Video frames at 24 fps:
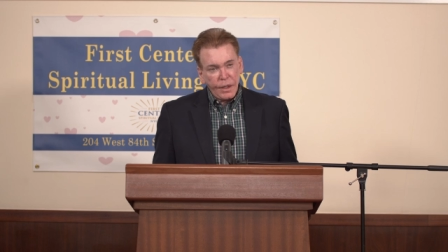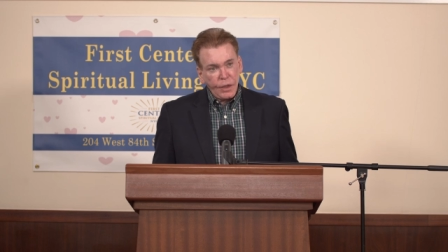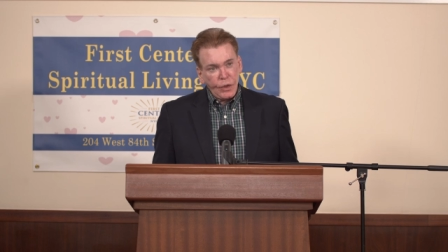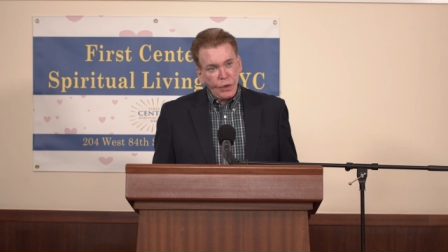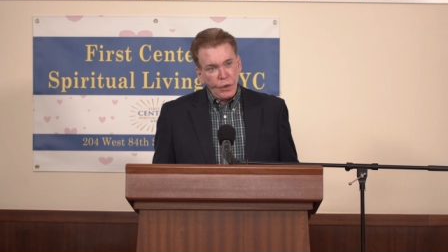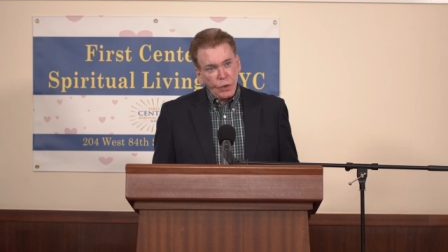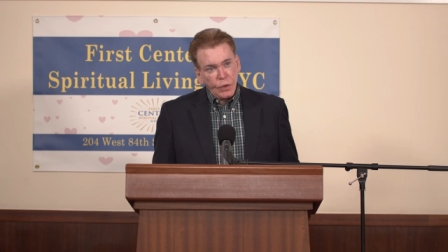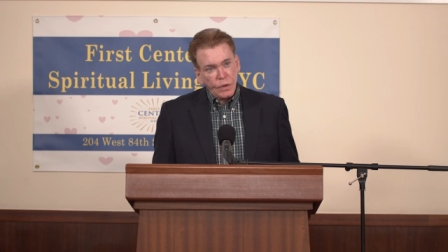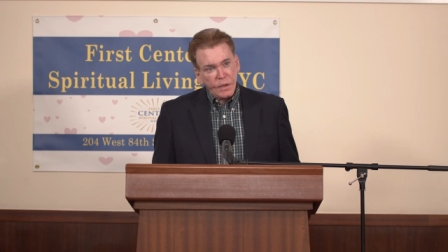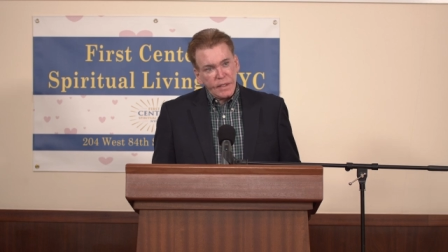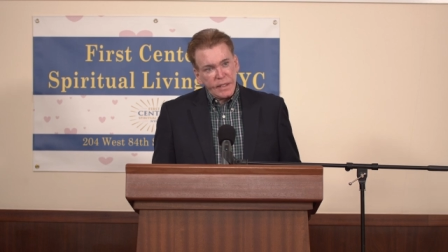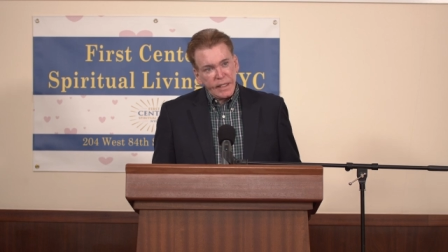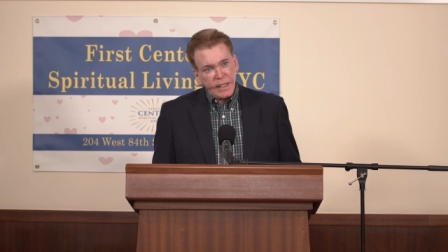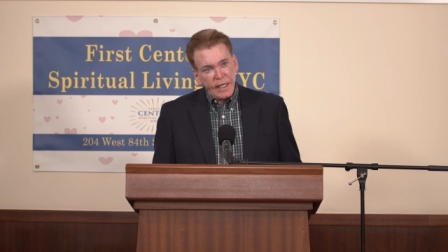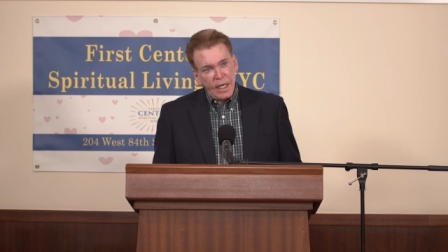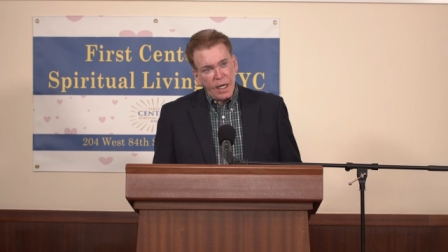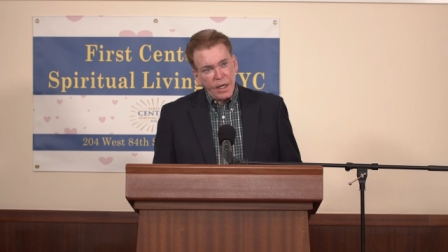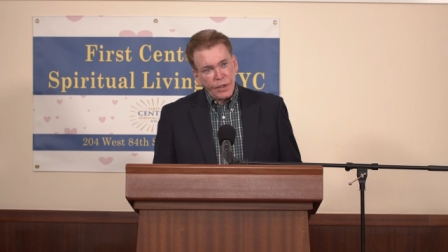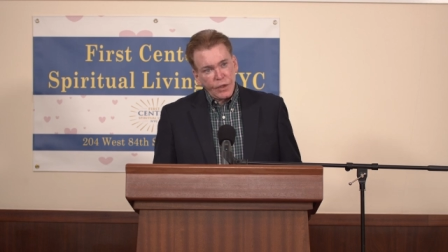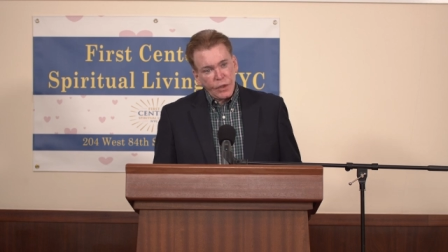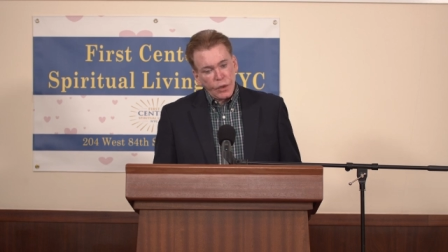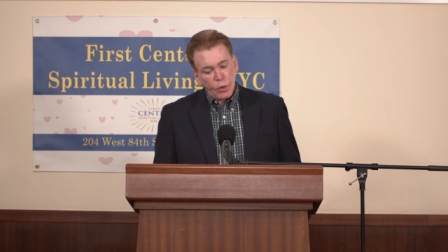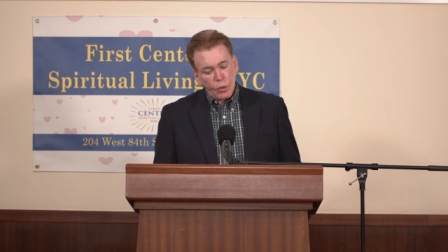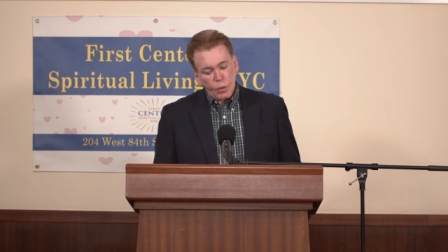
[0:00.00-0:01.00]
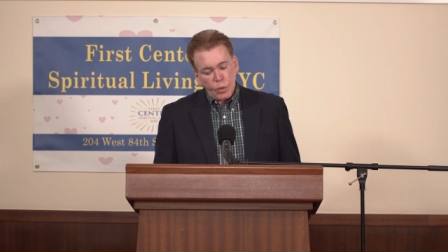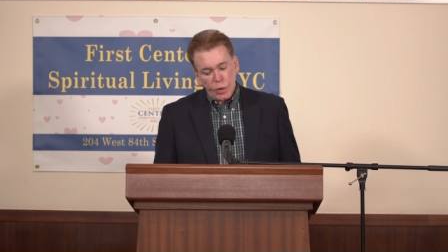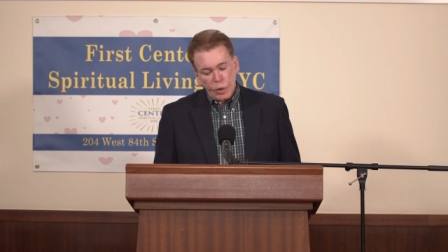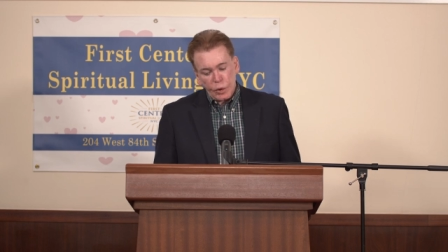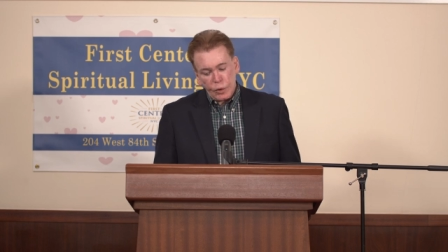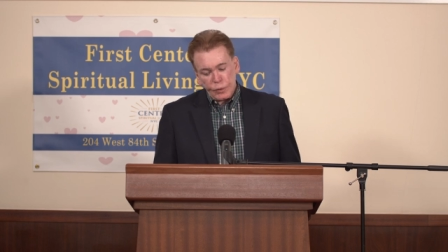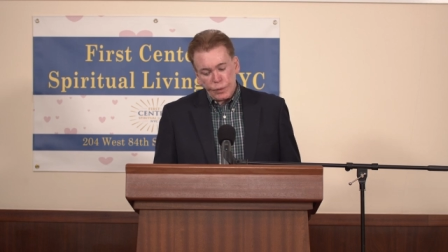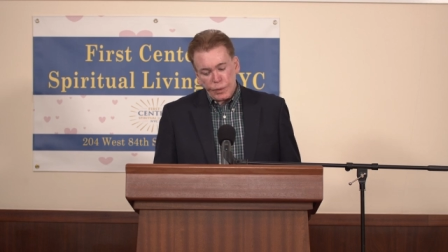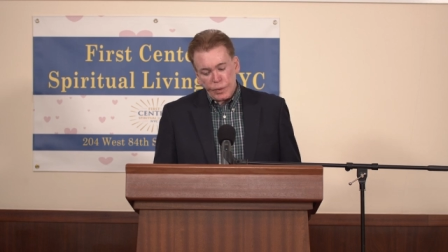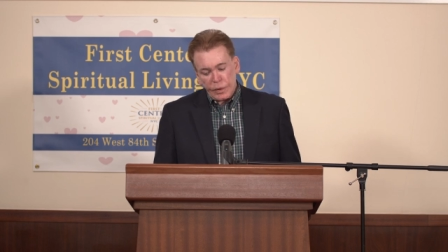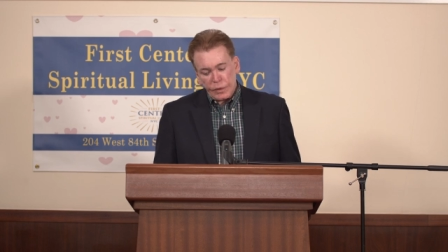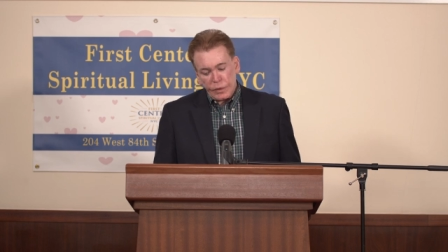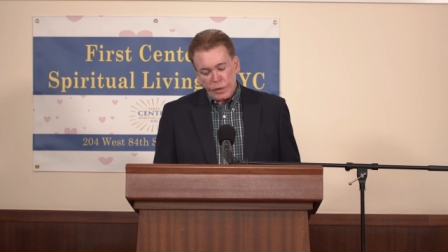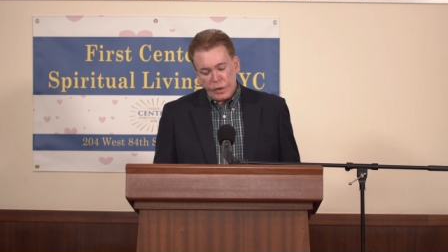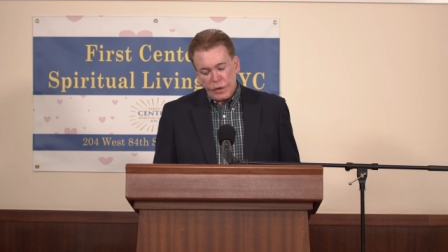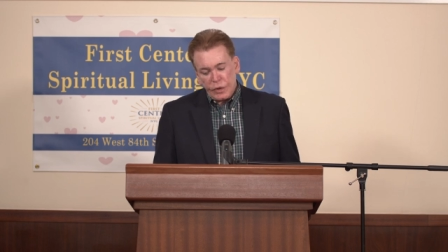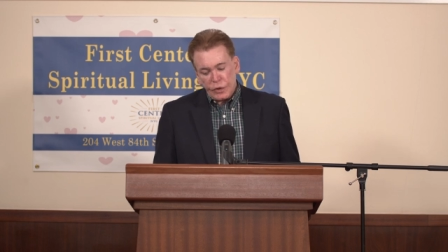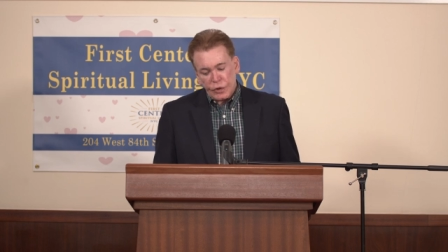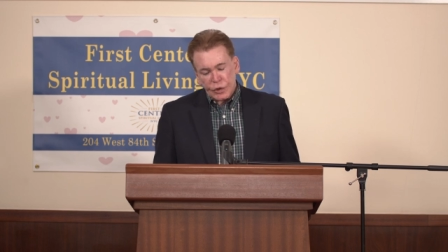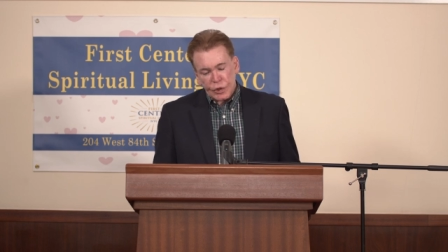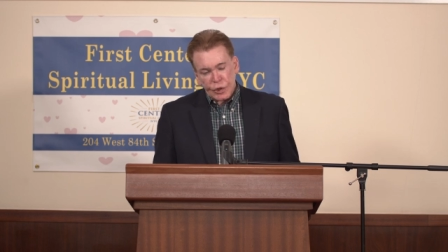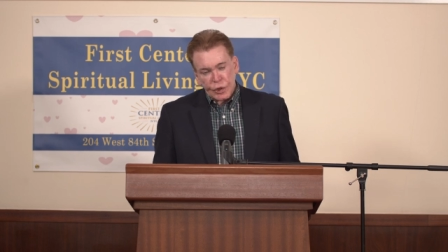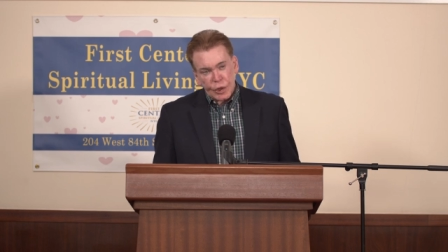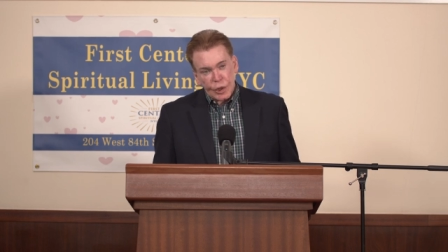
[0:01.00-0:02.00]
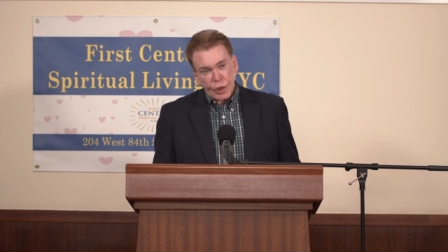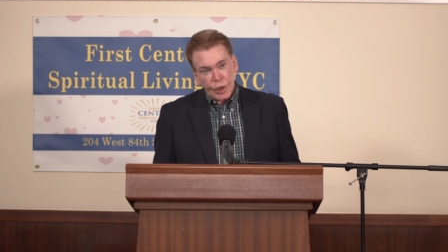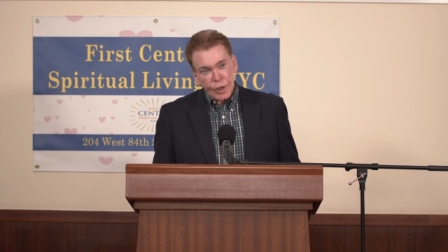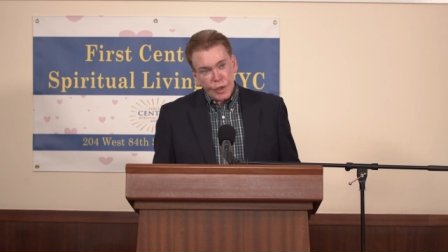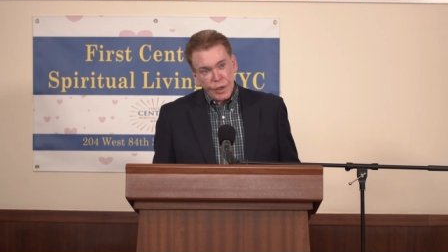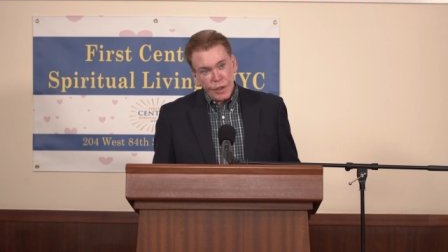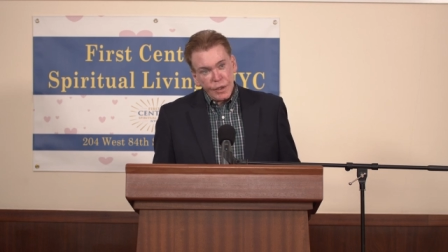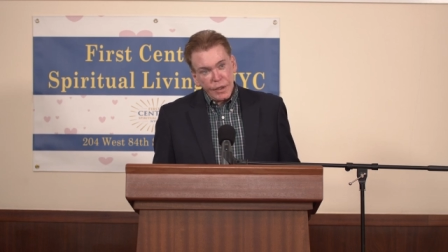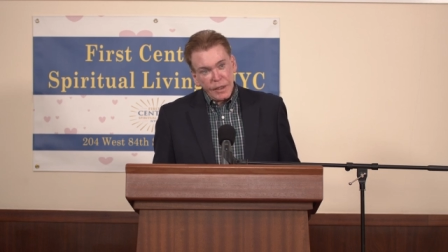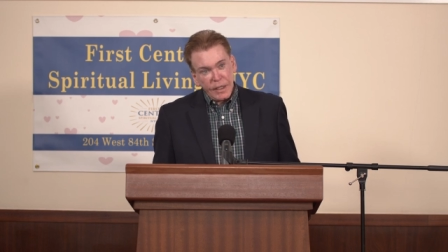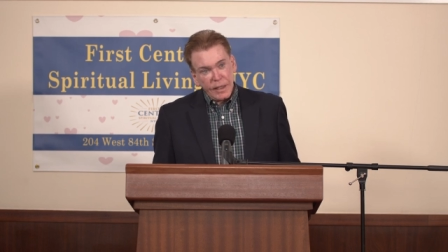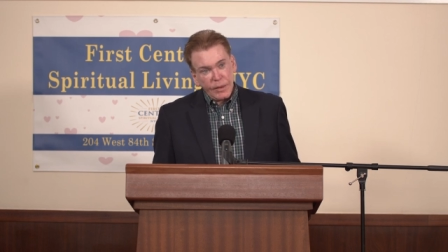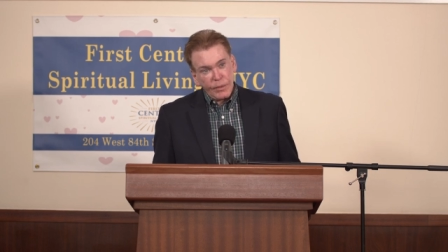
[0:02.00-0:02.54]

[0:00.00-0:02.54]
you'll see how your world will turn,